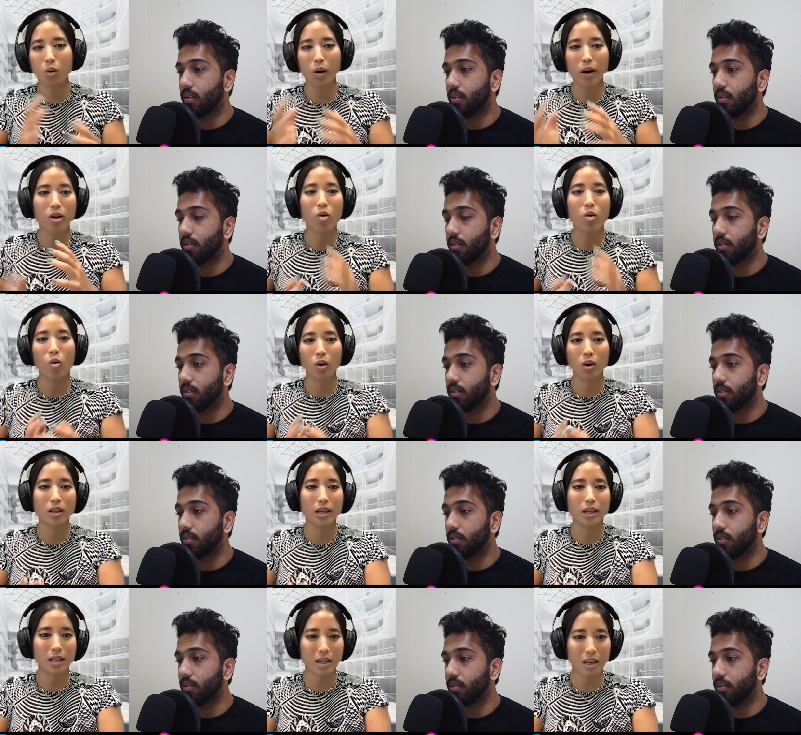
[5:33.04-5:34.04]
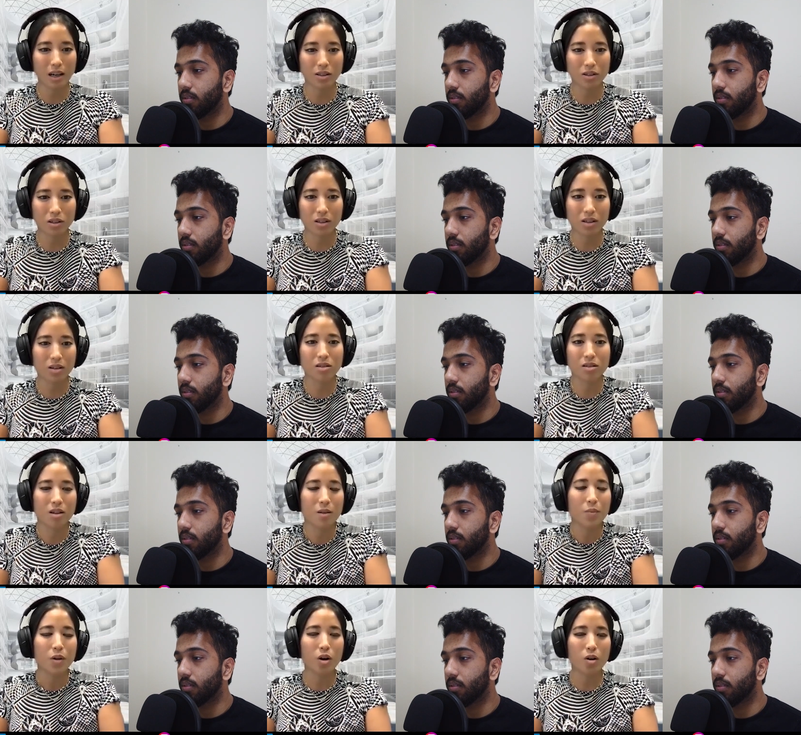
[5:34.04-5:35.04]
Speaker 1: quite correlated, actually. There's
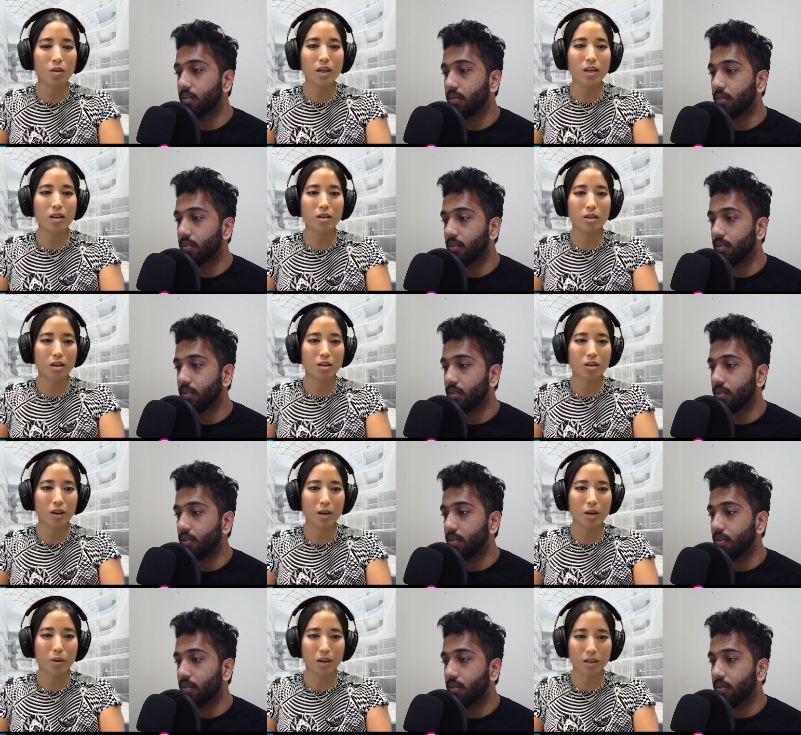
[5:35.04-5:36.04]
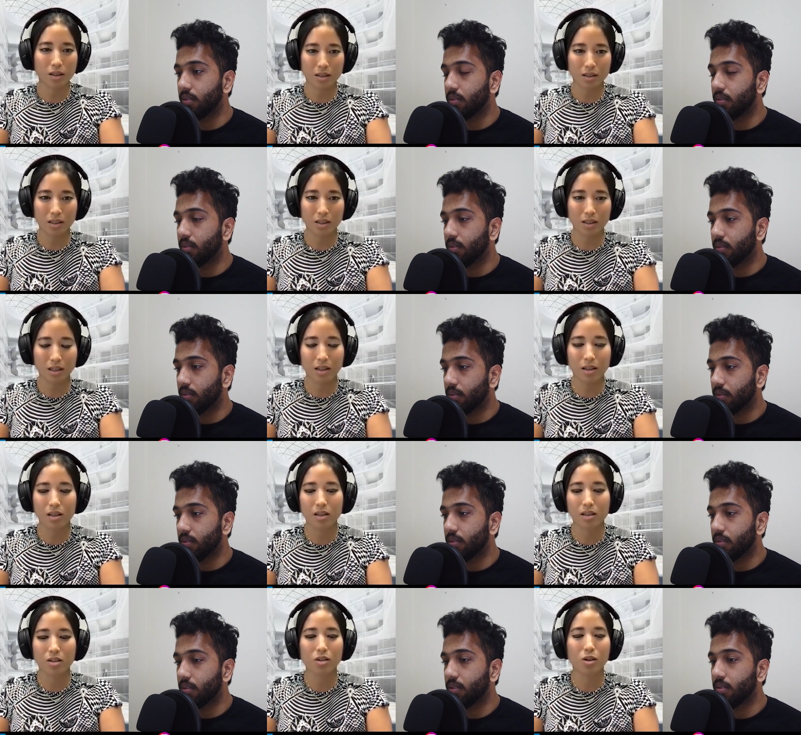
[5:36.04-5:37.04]
already a lot of hypotheses in
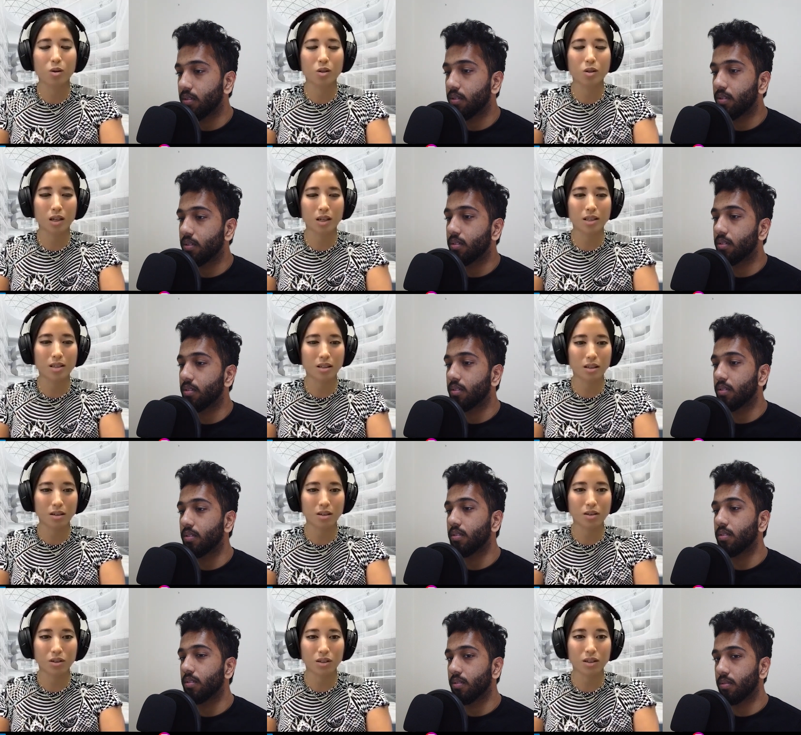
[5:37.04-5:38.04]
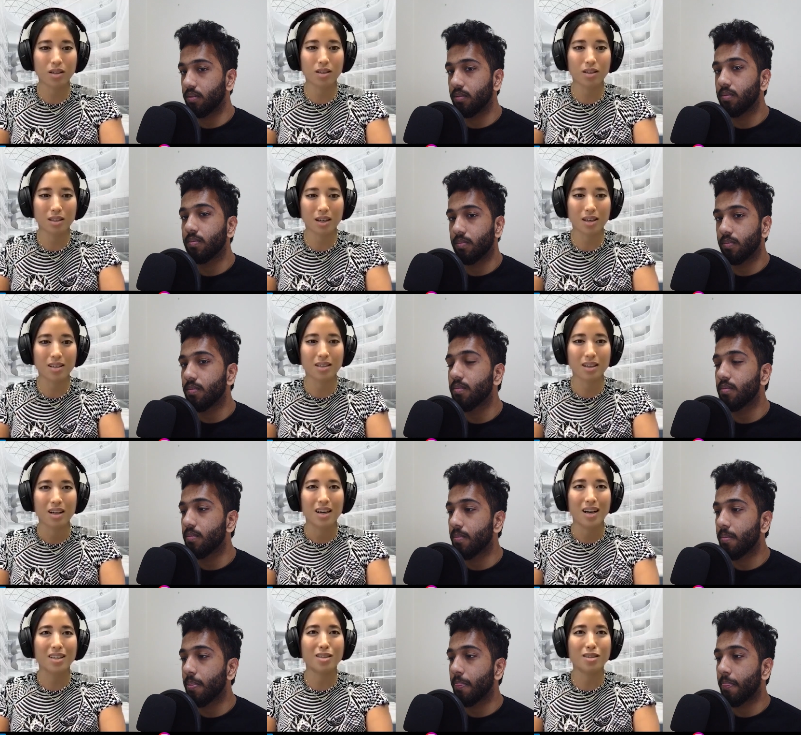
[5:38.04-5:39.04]
the neuroscience literature that says
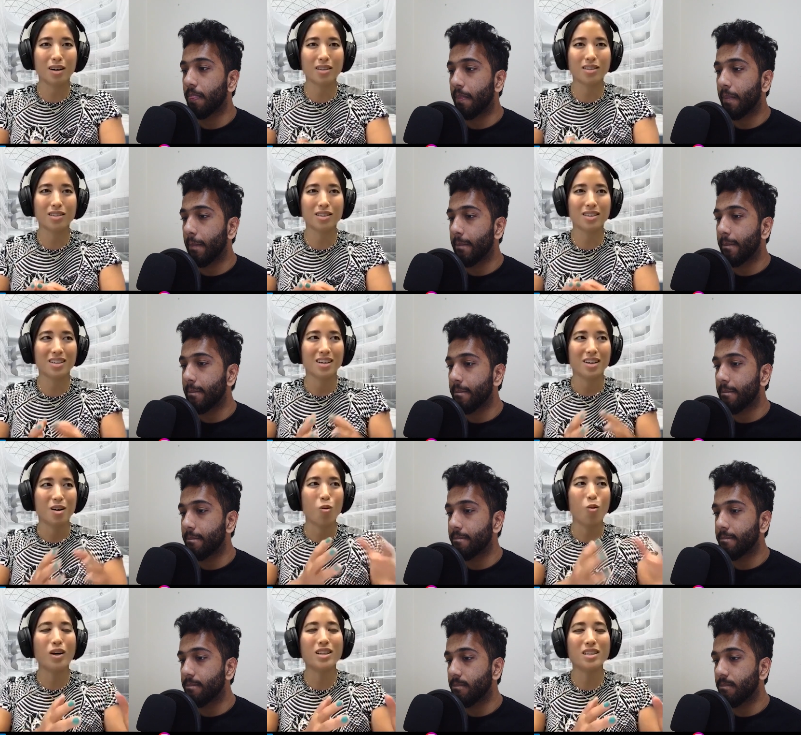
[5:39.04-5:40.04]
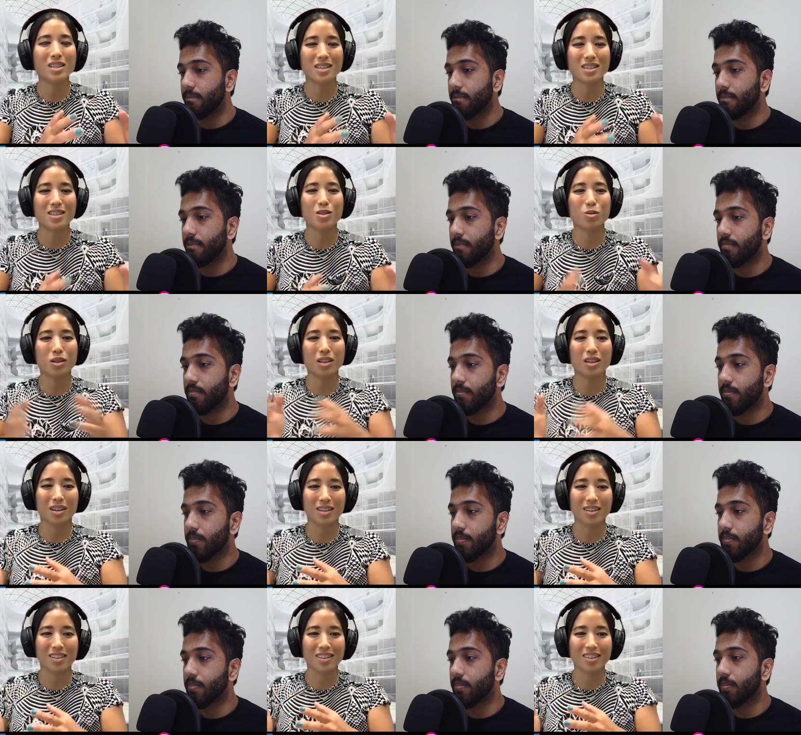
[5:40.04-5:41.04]
it's not just one disease or the
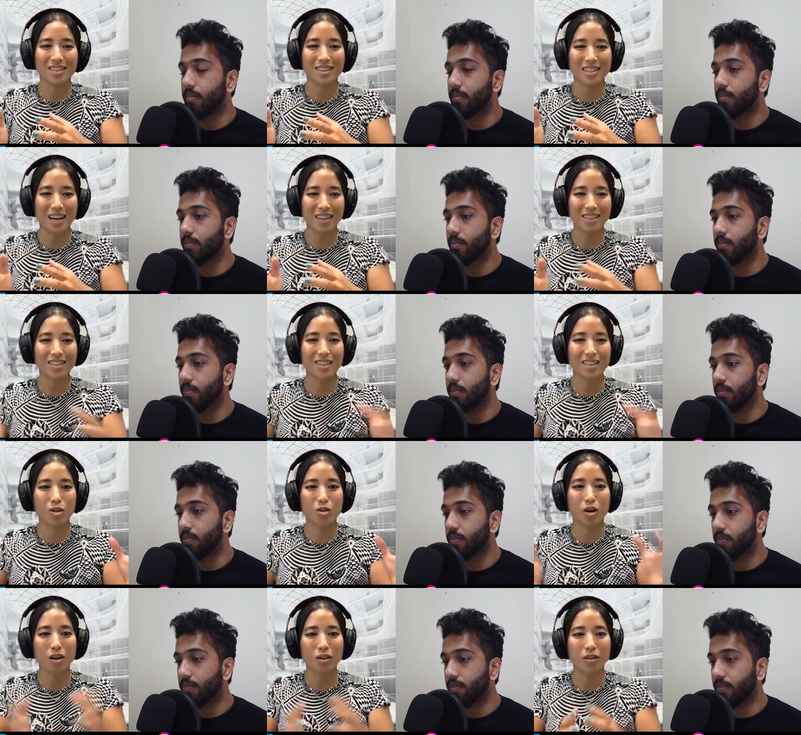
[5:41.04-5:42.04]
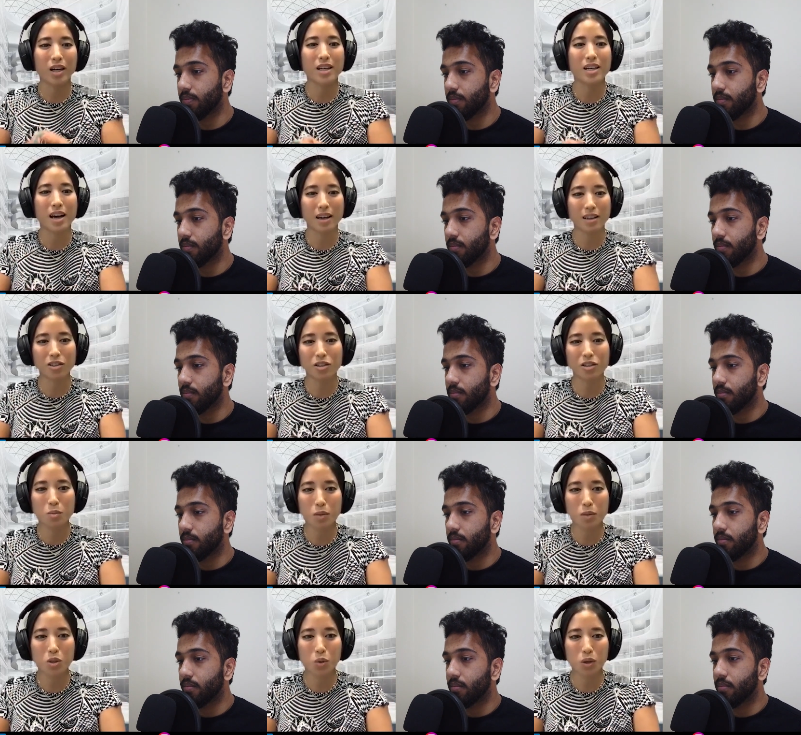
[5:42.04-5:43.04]
other. There's actually a lot of
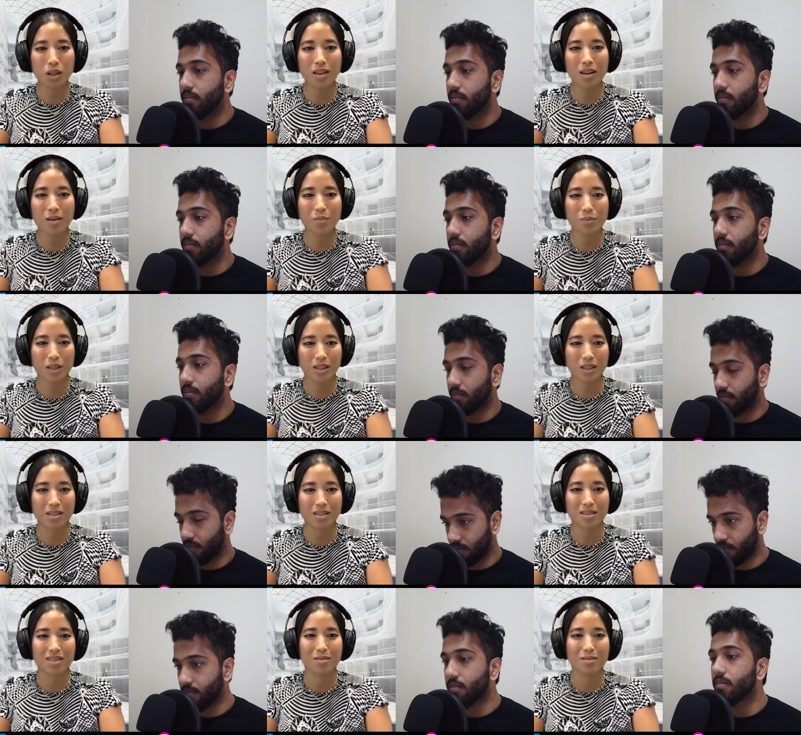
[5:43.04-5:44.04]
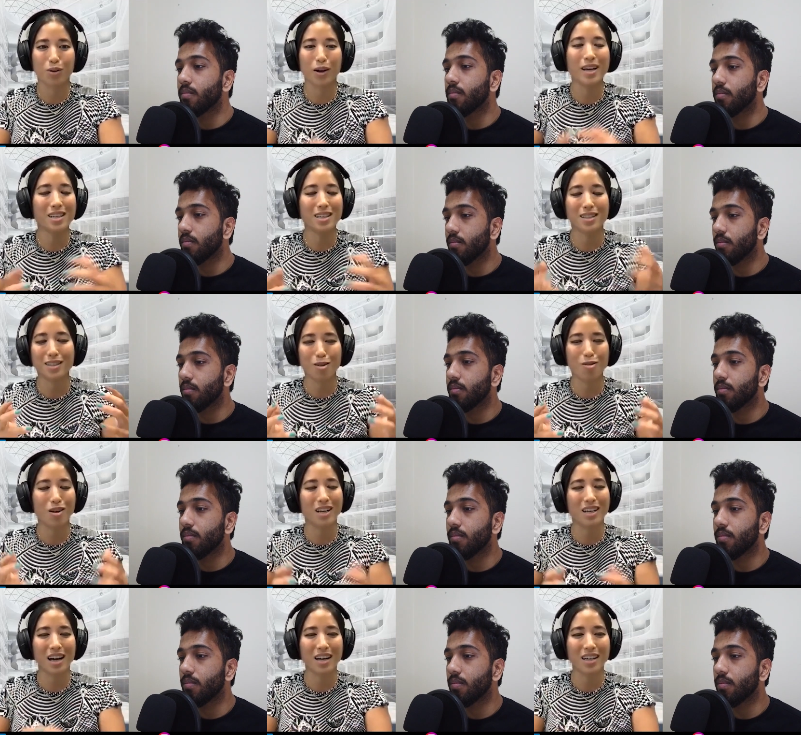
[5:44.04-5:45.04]
connections between them because the brain is so
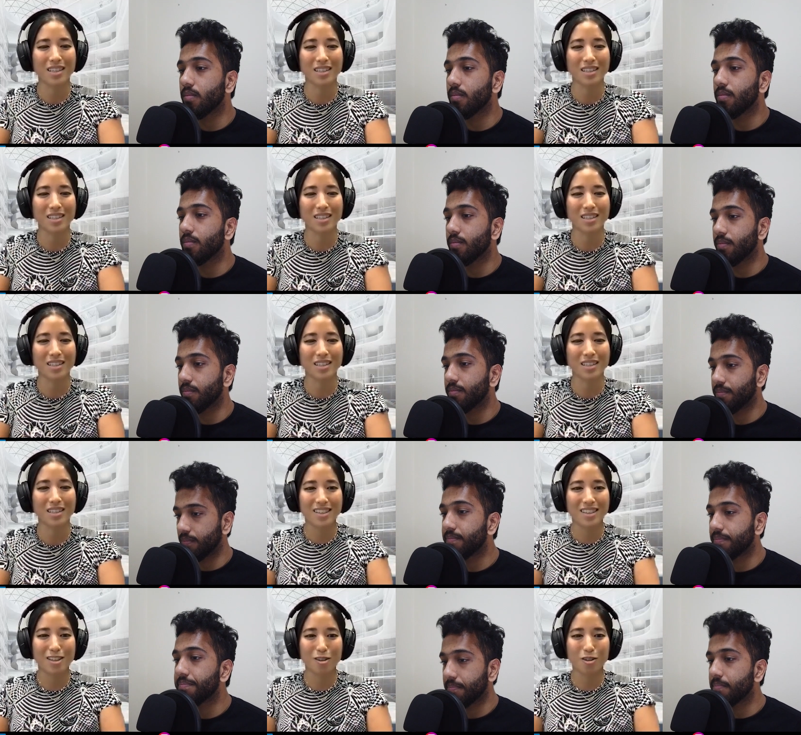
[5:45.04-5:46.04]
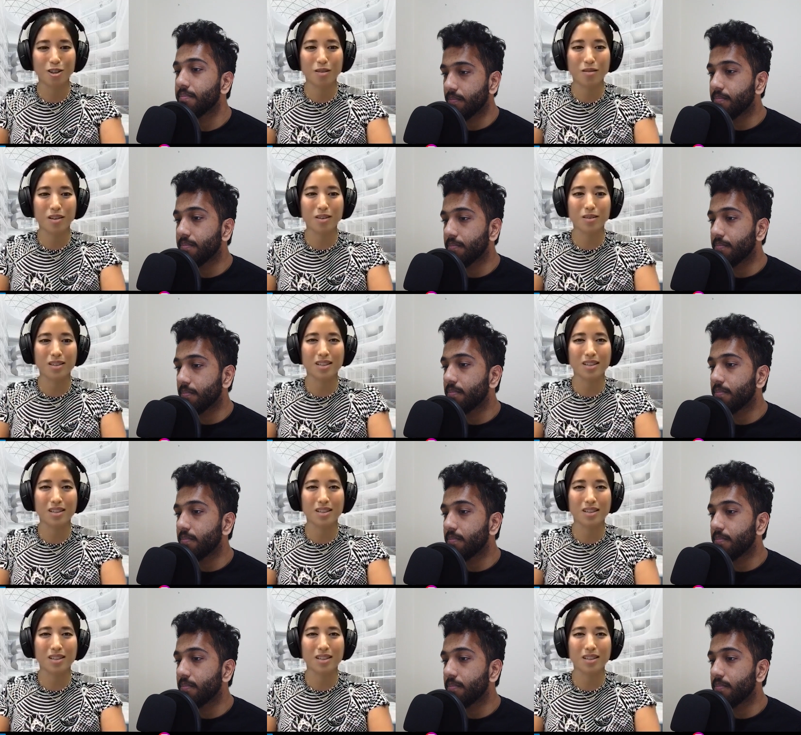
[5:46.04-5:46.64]
connected. And so the